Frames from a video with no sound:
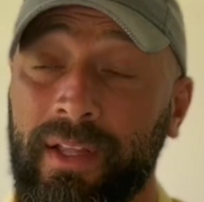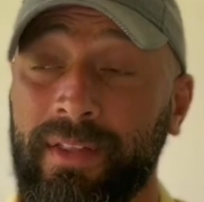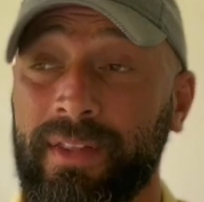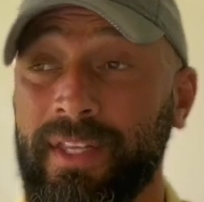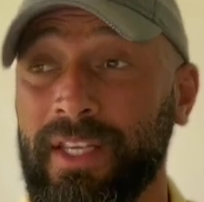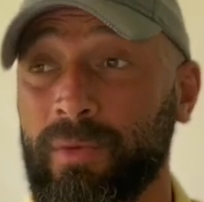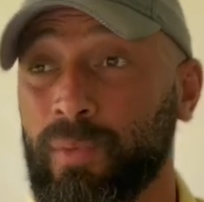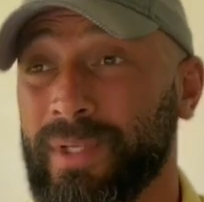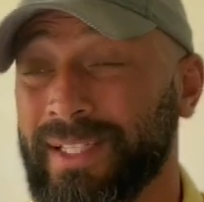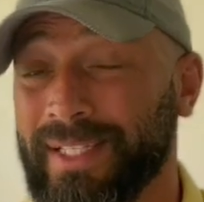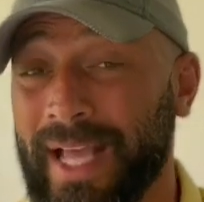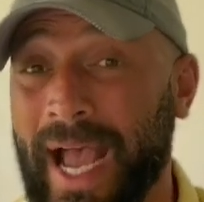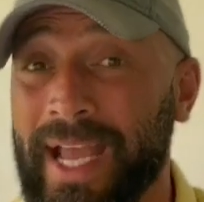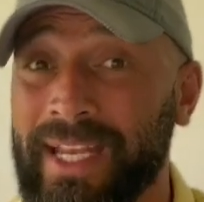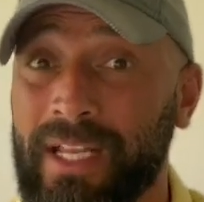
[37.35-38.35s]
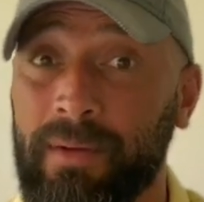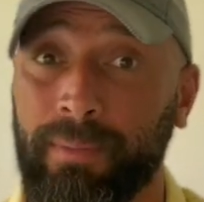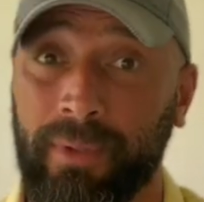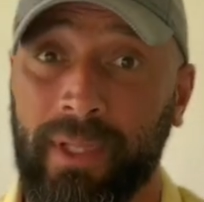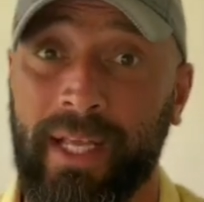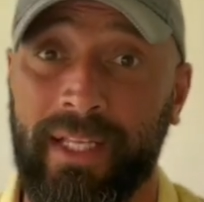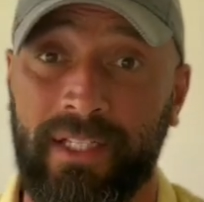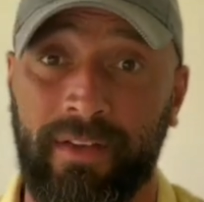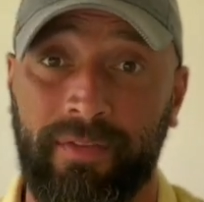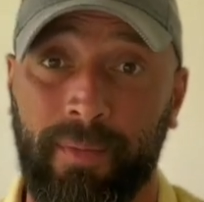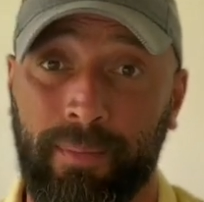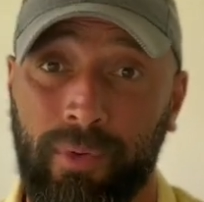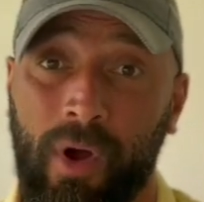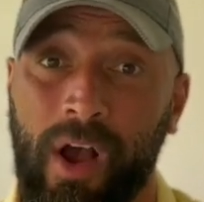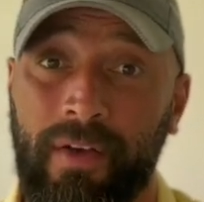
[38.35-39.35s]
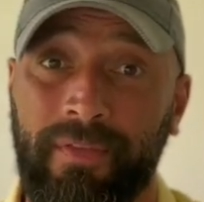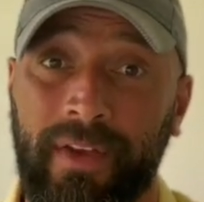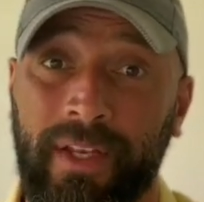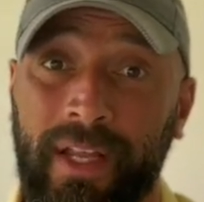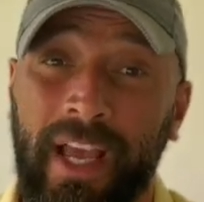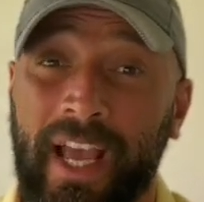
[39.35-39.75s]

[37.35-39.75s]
the residing place of the Prophet